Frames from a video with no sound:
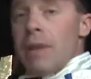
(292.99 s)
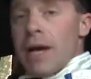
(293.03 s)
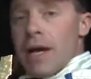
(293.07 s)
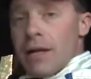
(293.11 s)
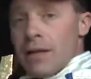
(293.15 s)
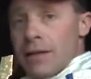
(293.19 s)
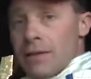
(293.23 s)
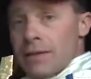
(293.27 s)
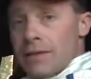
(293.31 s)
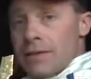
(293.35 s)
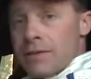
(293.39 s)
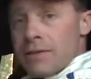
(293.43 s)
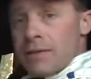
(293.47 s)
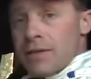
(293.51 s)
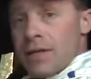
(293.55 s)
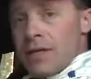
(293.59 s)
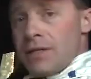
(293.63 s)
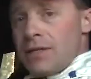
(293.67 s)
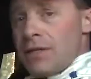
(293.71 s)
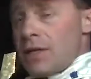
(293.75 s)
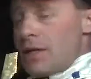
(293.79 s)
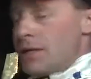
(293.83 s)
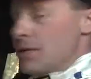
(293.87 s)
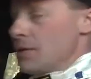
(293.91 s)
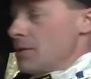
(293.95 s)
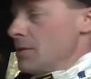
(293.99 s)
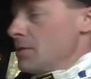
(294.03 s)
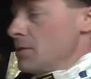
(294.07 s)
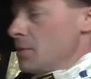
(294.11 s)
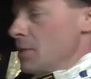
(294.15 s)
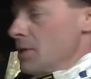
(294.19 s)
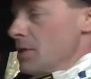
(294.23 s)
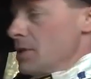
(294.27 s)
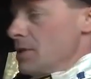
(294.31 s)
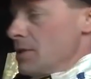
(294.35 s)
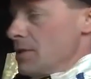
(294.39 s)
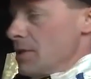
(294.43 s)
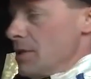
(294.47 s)
balance adjusters,
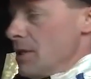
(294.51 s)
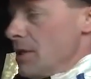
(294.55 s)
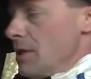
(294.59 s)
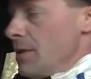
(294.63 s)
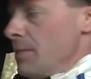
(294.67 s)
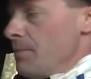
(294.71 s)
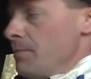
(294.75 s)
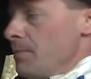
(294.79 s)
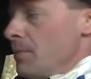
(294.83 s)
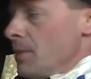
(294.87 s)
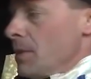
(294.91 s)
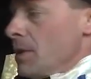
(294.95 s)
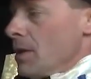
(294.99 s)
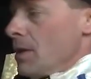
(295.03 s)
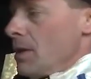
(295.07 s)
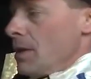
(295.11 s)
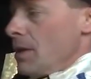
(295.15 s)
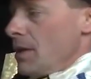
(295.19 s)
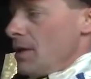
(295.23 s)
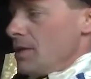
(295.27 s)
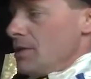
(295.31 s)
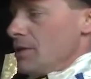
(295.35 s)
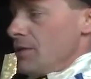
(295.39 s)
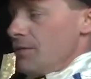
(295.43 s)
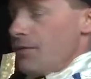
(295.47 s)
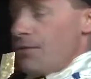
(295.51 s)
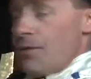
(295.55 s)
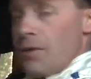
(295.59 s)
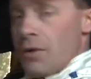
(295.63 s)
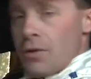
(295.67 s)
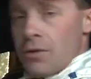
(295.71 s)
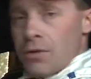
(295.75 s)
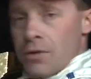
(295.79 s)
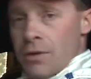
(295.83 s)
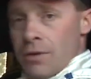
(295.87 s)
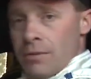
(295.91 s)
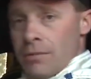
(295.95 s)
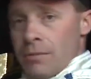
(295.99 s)
which is a
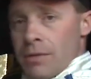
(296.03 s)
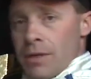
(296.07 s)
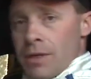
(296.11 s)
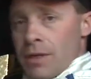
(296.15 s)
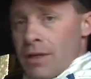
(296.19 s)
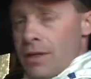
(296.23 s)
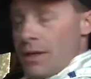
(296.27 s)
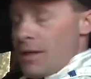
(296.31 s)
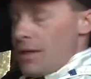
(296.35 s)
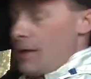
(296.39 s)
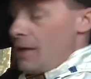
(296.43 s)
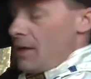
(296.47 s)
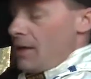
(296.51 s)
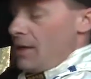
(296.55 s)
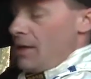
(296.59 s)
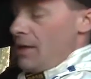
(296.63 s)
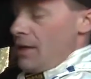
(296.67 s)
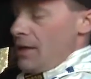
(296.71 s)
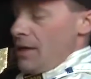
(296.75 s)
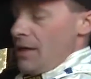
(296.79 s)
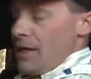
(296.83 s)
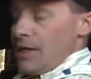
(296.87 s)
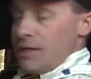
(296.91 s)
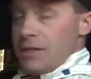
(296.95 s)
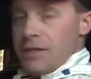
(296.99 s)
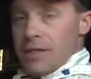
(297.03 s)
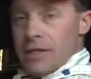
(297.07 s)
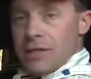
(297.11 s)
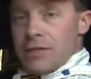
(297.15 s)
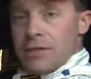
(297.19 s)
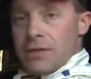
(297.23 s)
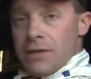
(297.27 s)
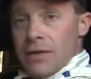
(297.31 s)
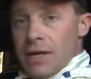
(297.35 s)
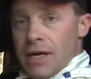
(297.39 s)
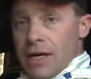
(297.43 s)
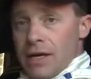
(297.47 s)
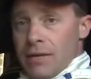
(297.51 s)
fulcrum
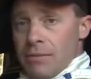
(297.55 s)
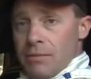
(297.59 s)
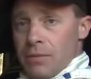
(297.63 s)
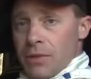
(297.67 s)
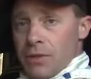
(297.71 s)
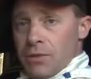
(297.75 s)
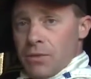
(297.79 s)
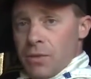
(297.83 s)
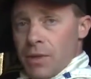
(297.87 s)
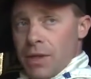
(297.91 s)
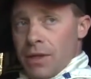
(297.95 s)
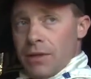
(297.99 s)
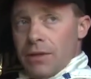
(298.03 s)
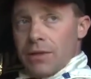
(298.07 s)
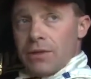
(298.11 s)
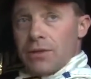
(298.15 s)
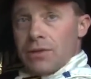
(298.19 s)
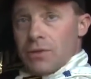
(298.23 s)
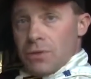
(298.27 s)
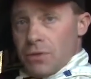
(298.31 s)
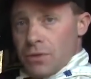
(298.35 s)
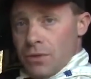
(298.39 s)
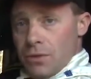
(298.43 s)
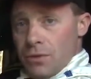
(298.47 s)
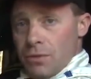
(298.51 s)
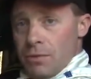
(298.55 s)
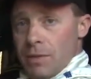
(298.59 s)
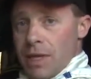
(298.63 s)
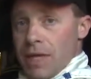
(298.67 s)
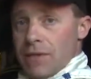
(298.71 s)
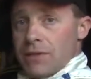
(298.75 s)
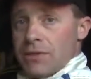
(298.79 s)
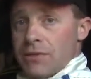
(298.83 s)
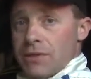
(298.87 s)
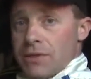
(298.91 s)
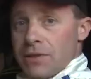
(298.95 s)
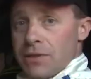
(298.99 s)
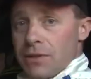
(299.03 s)
adjuster between the 2
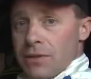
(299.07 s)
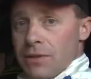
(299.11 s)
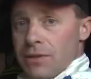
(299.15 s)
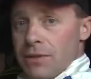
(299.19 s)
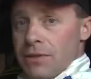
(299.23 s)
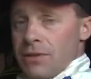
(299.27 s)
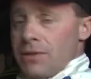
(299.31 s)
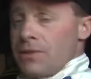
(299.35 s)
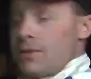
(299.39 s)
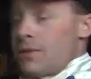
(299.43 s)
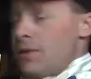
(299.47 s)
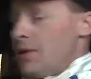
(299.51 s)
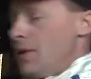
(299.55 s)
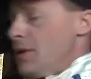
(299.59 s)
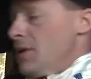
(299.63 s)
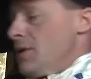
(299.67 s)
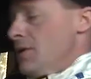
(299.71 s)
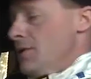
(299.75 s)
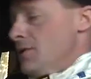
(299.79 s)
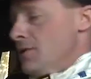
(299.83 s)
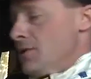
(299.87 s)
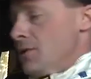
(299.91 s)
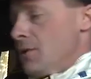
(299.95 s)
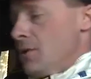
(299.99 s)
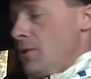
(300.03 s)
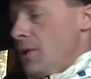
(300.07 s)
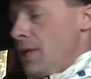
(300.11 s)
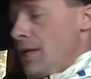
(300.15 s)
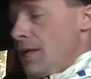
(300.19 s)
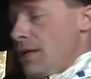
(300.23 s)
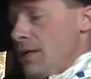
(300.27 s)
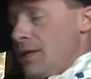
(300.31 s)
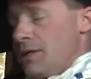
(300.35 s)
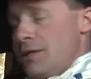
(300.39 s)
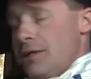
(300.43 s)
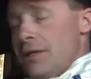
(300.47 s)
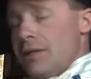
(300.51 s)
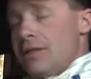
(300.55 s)
master cylinders, so we can
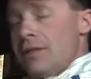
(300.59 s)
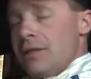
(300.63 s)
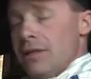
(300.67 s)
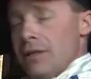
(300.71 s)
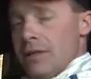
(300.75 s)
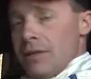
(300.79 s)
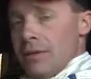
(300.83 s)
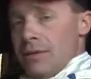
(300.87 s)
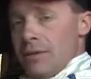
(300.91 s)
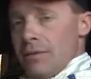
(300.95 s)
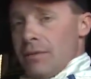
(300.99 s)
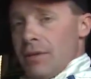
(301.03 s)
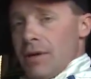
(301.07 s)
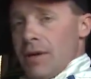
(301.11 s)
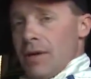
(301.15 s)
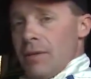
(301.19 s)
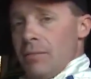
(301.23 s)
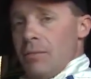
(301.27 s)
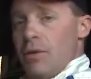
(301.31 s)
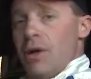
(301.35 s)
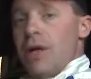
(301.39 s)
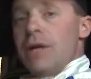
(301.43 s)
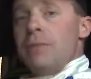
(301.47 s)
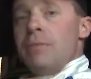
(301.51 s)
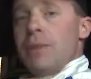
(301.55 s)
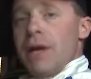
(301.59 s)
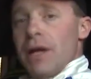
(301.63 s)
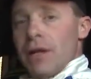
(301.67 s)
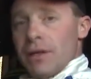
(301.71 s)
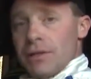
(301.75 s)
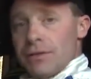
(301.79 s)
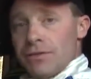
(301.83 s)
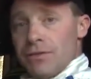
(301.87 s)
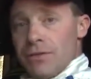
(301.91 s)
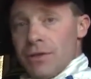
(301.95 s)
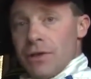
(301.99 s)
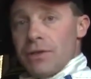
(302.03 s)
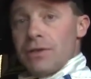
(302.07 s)
adjust the brake balance
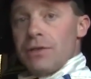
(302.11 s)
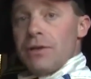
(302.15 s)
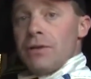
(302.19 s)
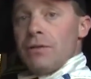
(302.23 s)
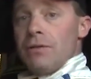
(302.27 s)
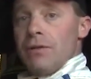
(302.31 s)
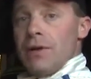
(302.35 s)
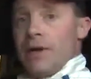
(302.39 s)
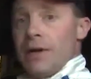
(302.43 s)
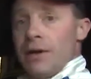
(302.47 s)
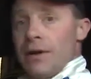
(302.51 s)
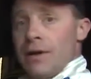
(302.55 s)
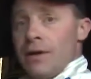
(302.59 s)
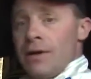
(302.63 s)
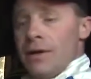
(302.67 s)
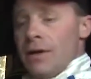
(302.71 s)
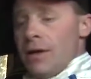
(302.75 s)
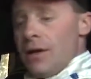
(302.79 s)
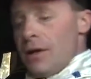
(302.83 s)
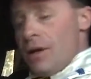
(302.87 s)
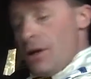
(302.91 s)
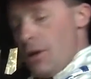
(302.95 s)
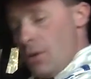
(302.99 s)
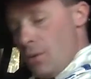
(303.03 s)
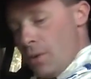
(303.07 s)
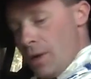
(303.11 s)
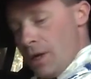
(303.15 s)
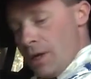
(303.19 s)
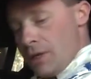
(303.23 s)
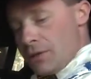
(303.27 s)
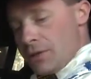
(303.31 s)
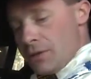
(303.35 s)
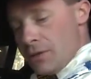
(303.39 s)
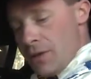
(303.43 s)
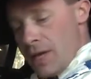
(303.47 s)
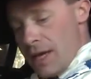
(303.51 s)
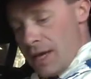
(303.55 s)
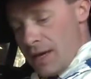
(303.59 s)
front to rear. We
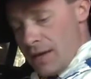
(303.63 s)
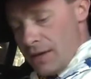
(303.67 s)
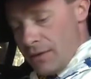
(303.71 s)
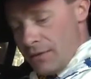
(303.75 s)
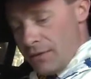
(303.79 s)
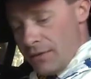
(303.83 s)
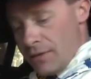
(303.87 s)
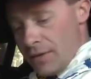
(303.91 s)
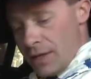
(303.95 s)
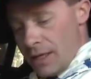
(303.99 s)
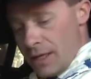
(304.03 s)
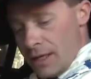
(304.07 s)
also have